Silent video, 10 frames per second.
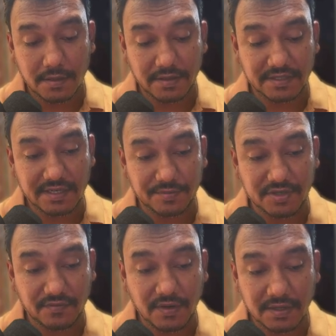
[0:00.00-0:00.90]

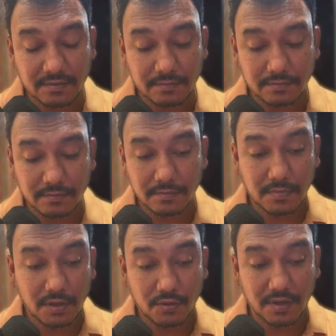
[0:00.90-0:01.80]
description 1,
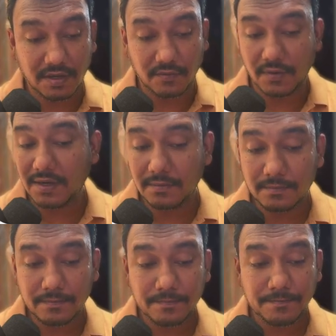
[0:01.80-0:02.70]
URL
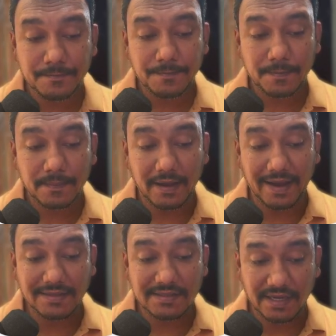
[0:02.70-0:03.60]
1,
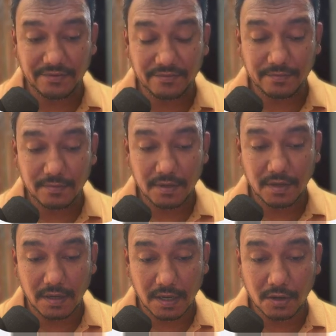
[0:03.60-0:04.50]
and save.
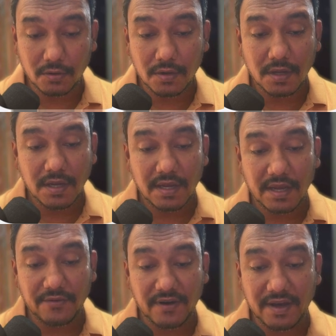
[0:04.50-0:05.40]
Now, if